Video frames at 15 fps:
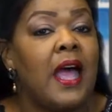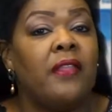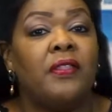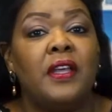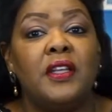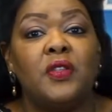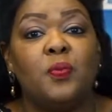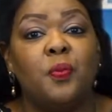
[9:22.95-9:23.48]

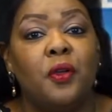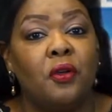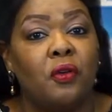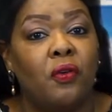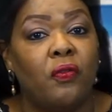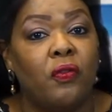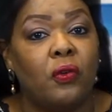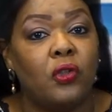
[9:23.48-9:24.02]
and these
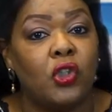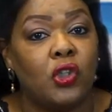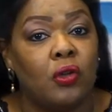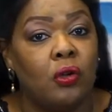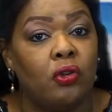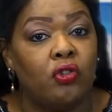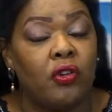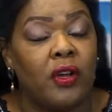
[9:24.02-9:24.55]
beautiful
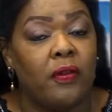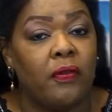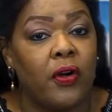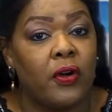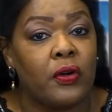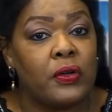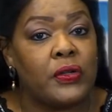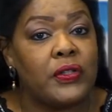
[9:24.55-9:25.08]
children of
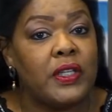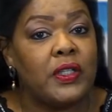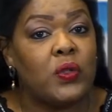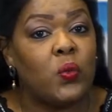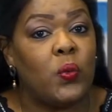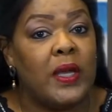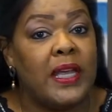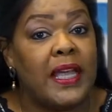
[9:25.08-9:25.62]
hers
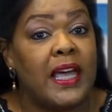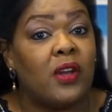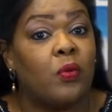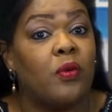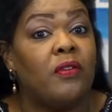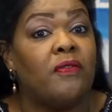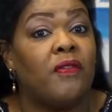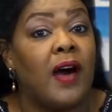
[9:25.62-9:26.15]
this week at
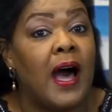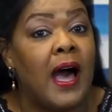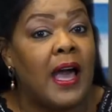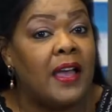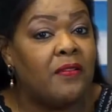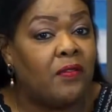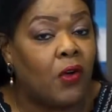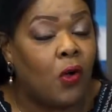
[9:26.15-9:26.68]
a
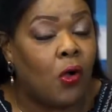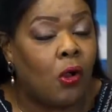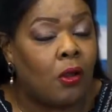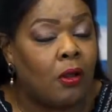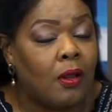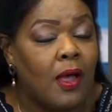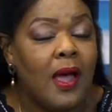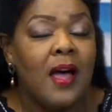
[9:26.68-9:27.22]

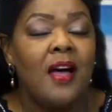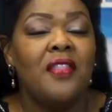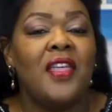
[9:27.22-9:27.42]
revival